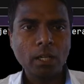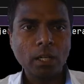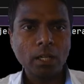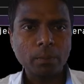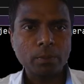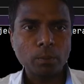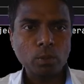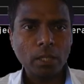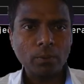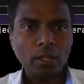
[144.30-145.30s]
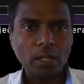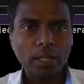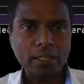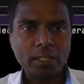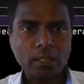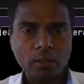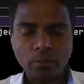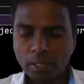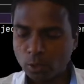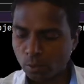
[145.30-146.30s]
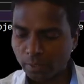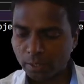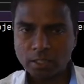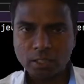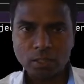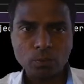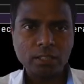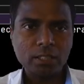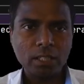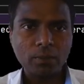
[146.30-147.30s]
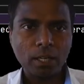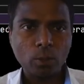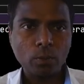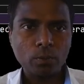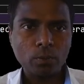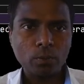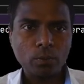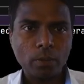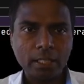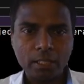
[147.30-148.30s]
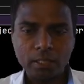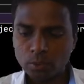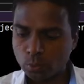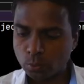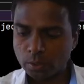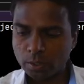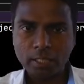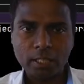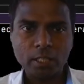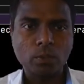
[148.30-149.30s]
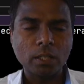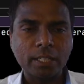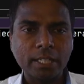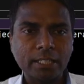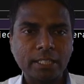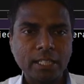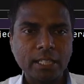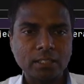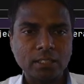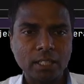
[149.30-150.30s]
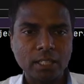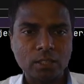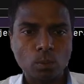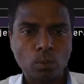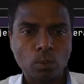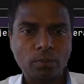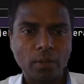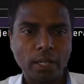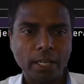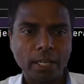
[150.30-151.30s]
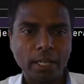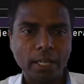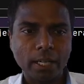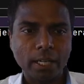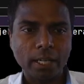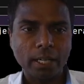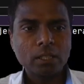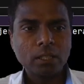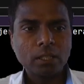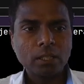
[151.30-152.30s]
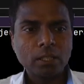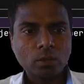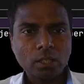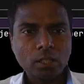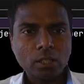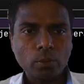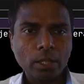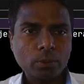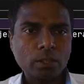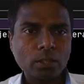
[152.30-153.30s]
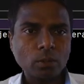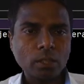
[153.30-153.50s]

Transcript: If suppose I will write a value of x is 1, say value of y is 2, in that case we'll get exact answer at 0.5. So this also we have seen.